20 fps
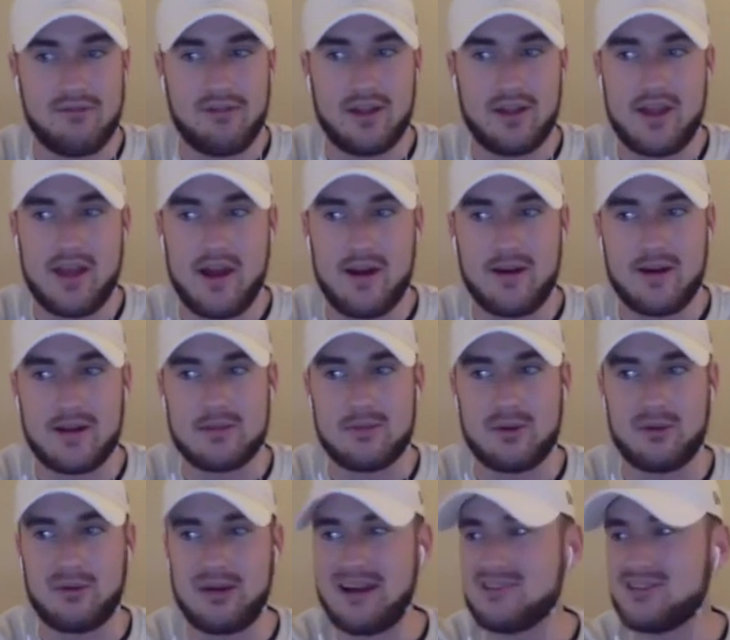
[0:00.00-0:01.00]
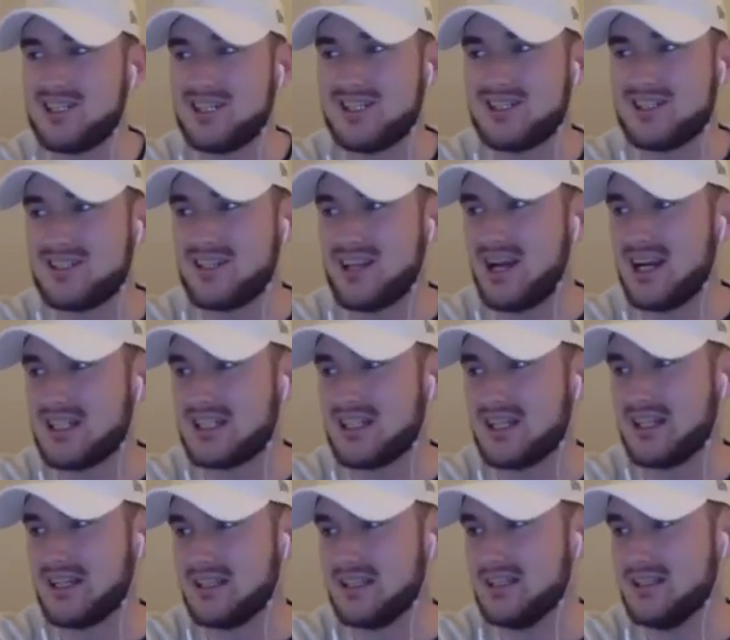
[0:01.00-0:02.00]
there. It's been around since, gosh,
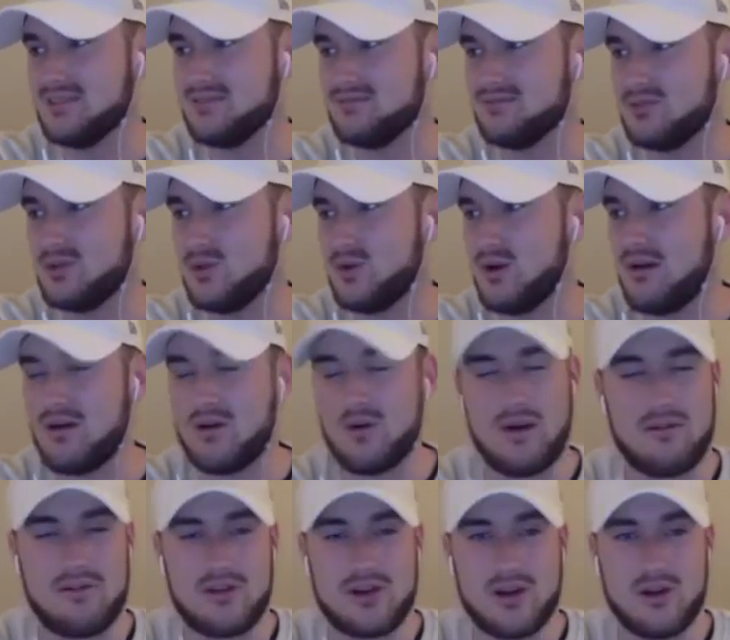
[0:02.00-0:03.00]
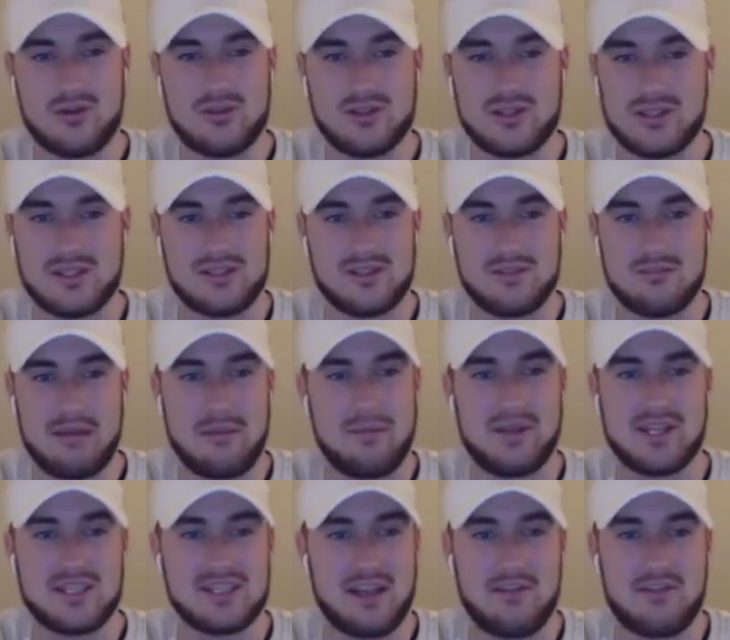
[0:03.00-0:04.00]
like whoever knows this, maybe
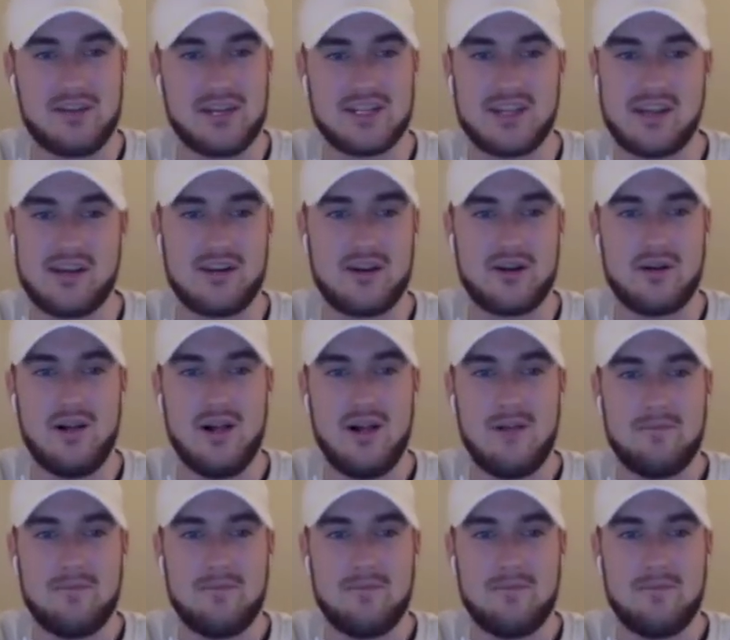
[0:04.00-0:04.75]
the 70s, I don't know.